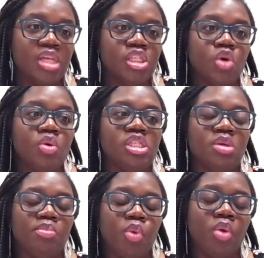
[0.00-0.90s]
So it's
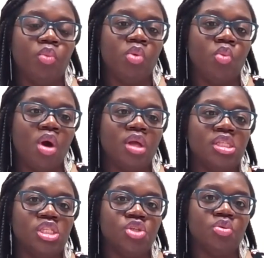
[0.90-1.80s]
important. We
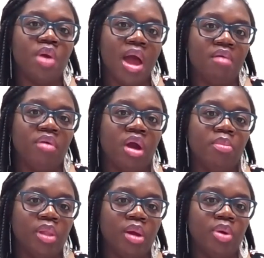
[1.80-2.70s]
want to have our
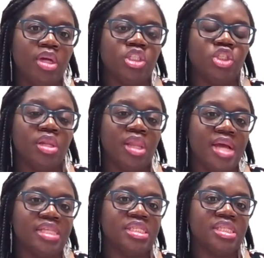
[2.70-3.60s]
blood pressure
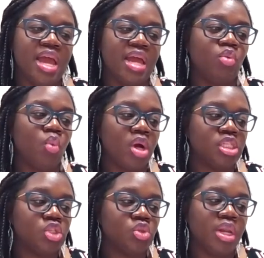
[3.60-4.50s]
less than
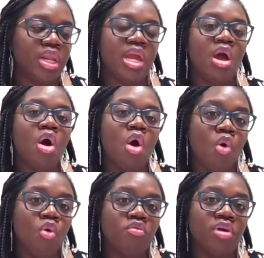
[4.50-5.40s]
120
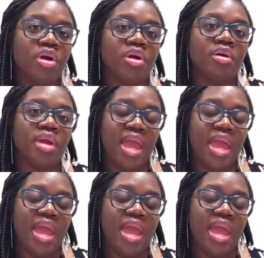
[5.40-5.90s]
over